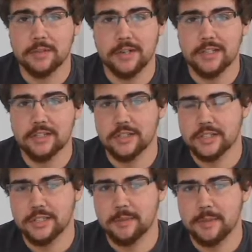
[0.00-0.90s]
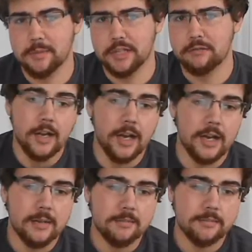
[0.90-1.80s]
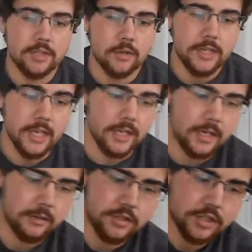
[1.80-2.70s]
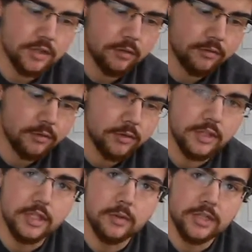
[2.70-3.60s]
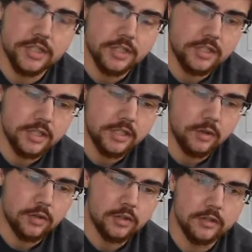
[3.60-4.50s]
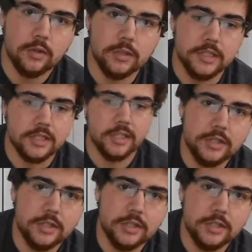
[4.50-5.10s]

or anything, so this is going to be pretty... I'll just go through the questions in the order of oldest,